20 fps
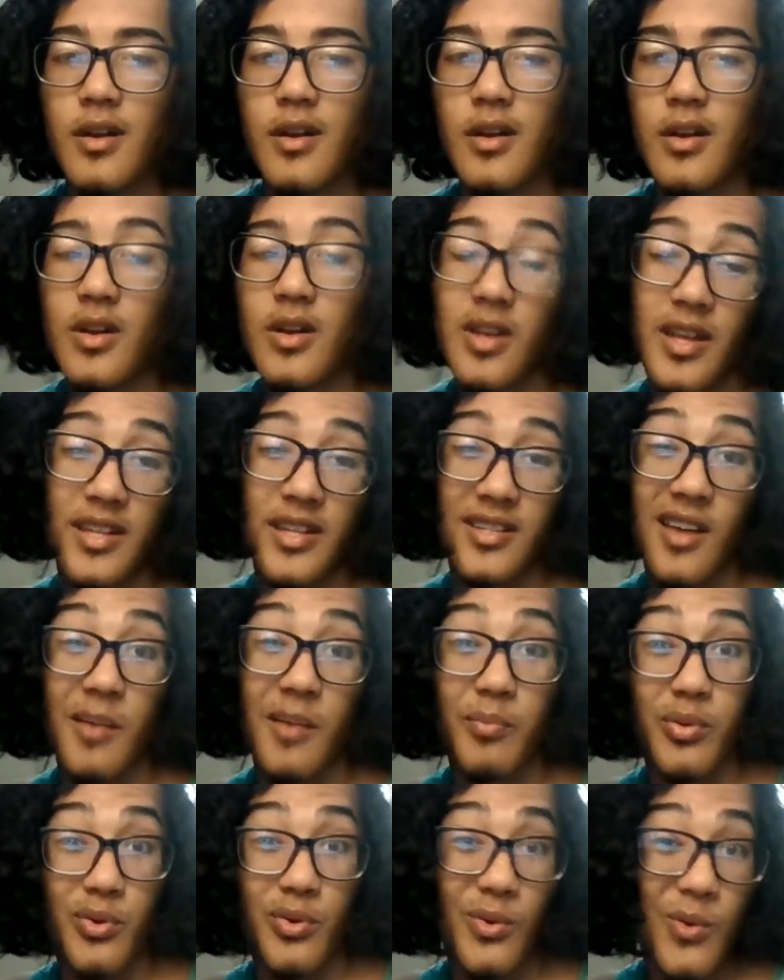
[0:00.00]
is
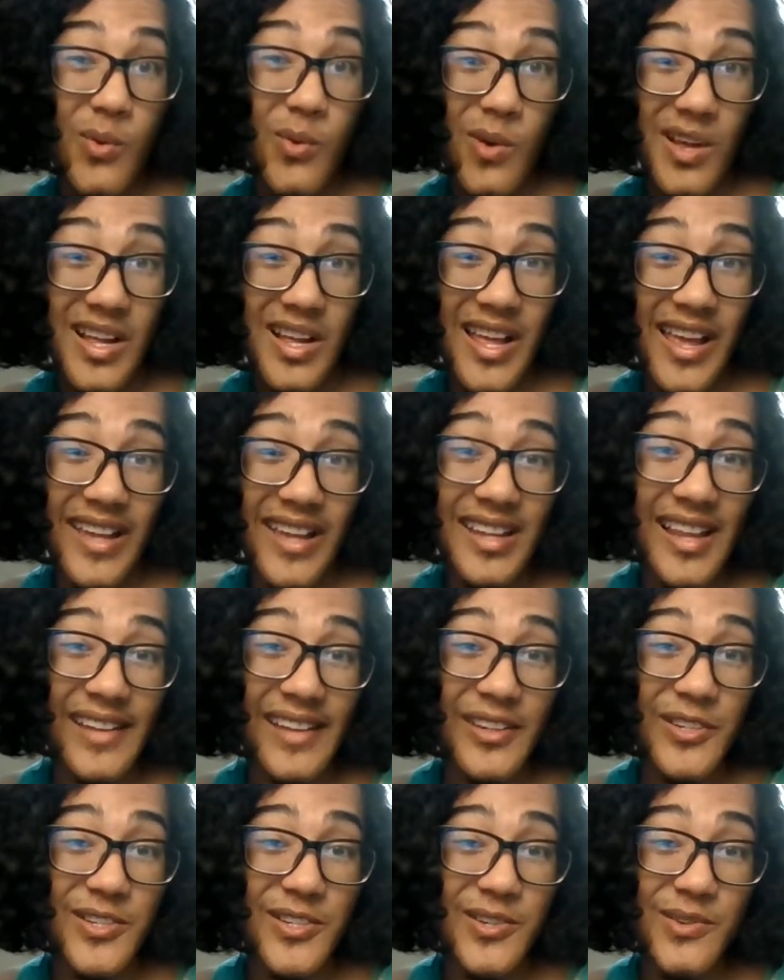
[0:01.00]
Apu a headliner
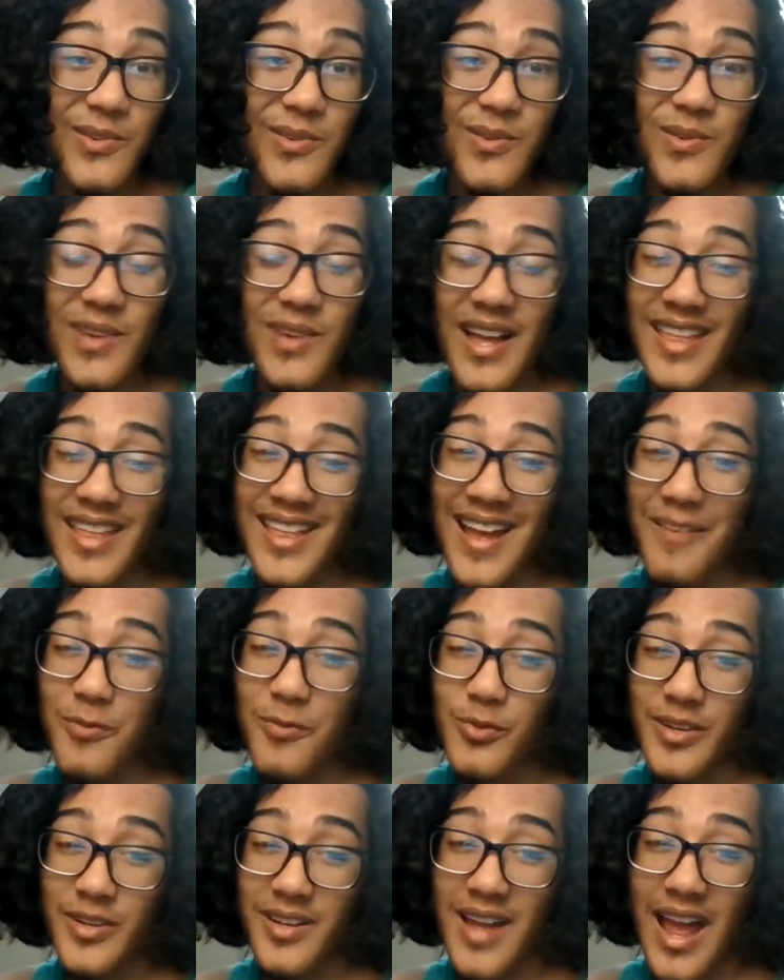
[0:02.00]
too? I
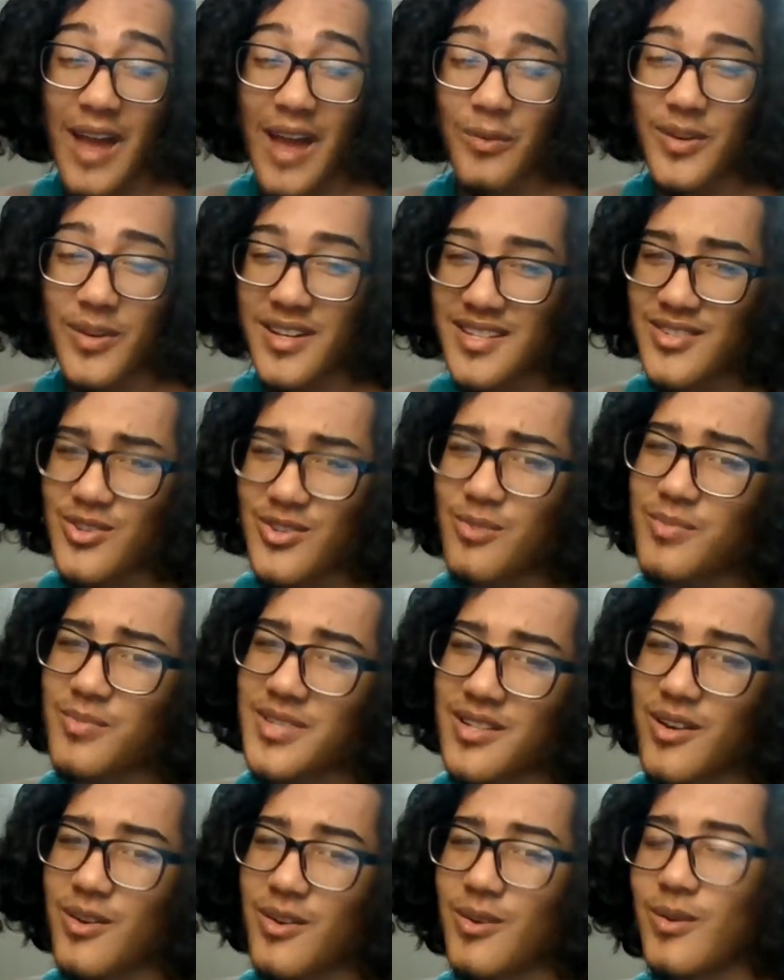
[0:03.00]
would assume
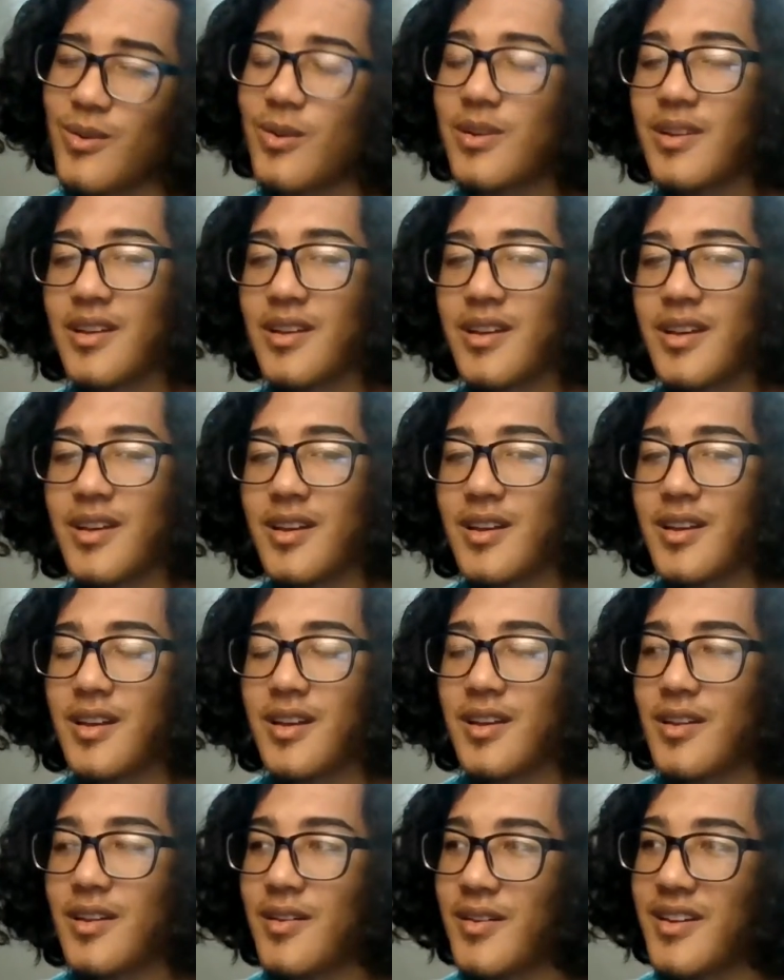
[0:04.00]
so,
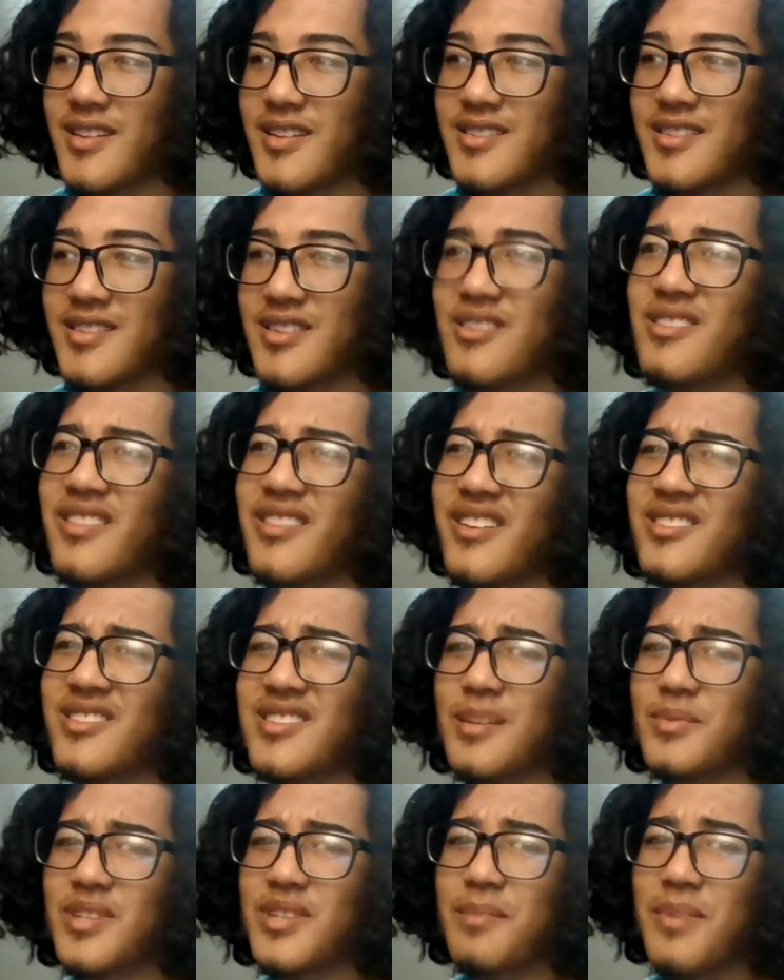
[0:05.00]
because there
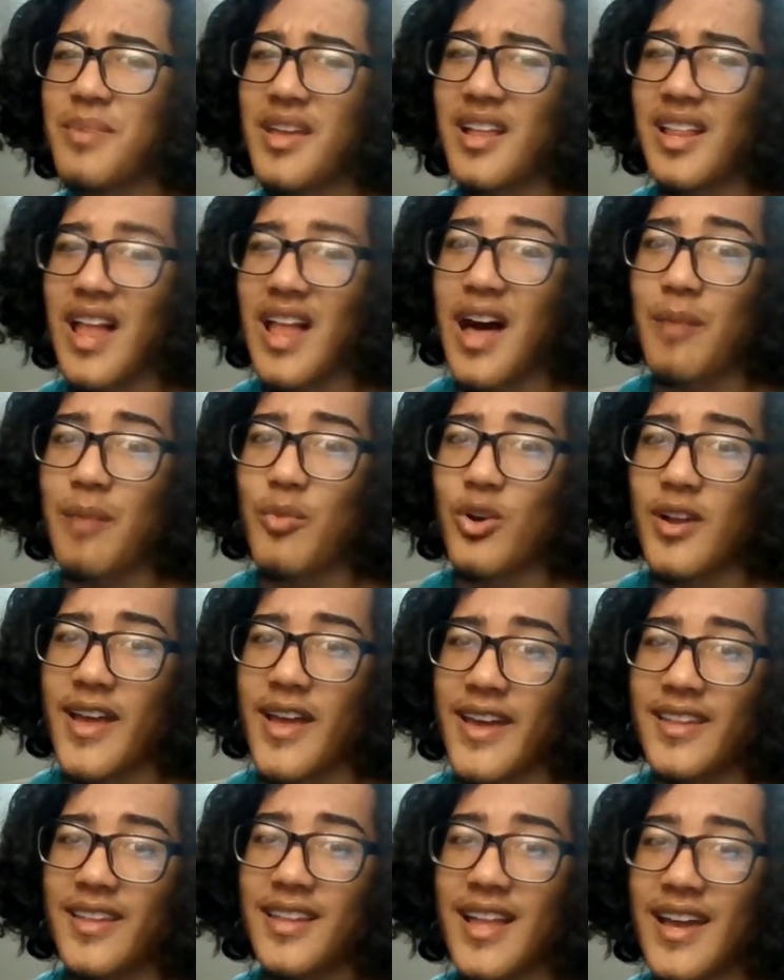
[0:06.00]
seems to be a lot more
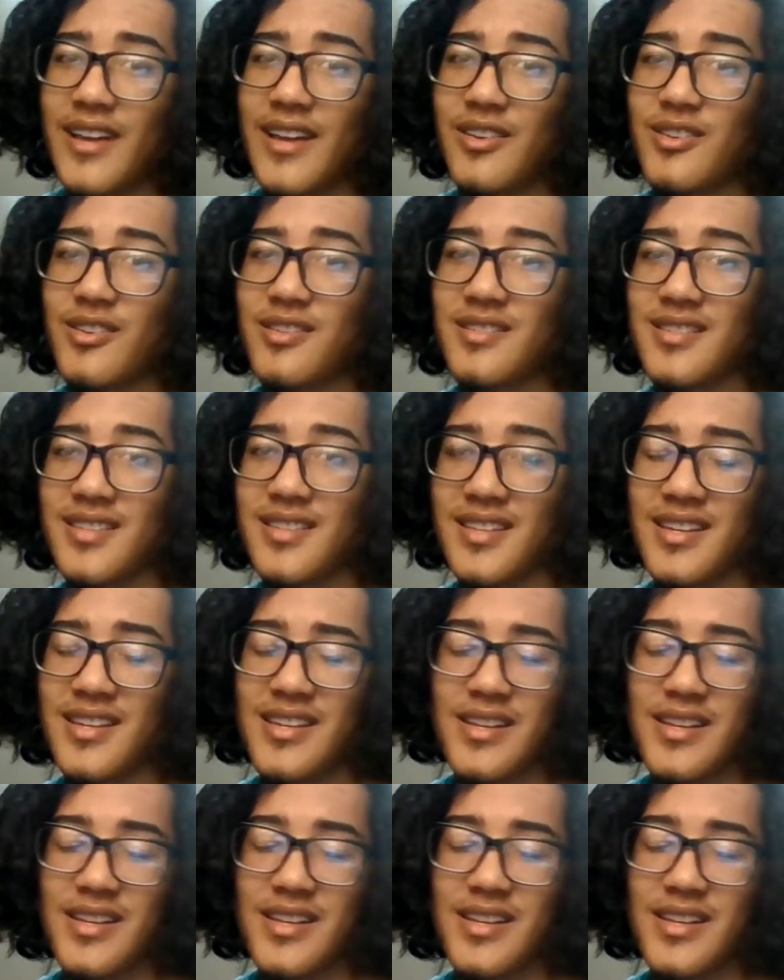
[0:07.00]
headliners than